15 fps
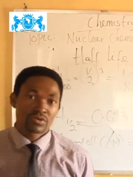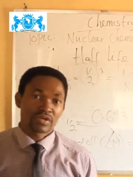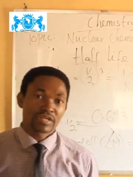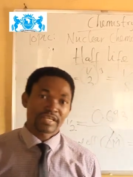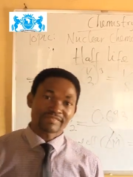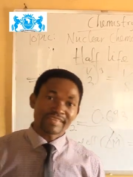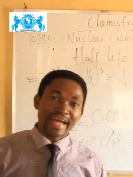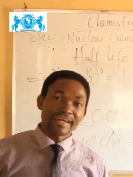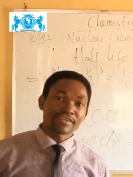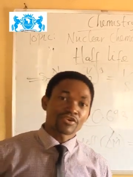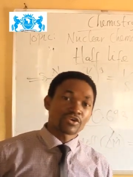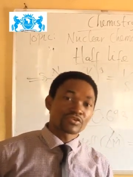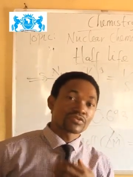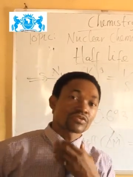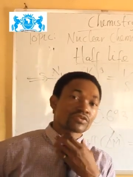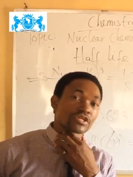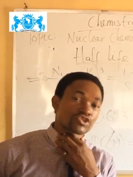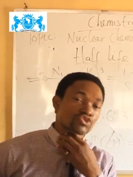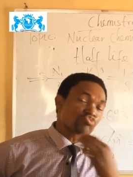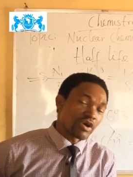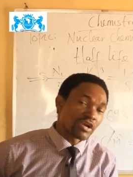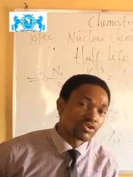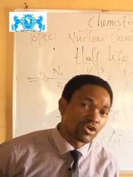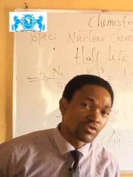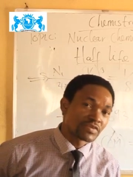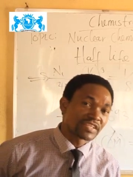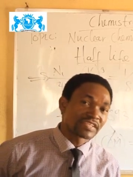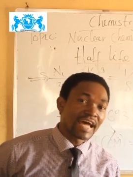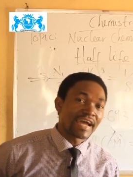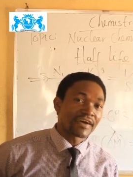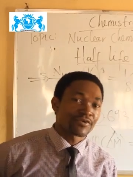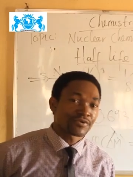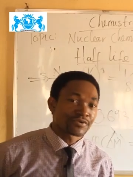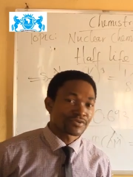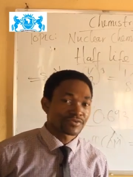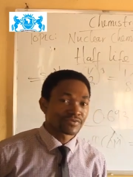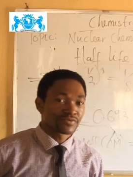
the thyroid, the swelling of the thyroid.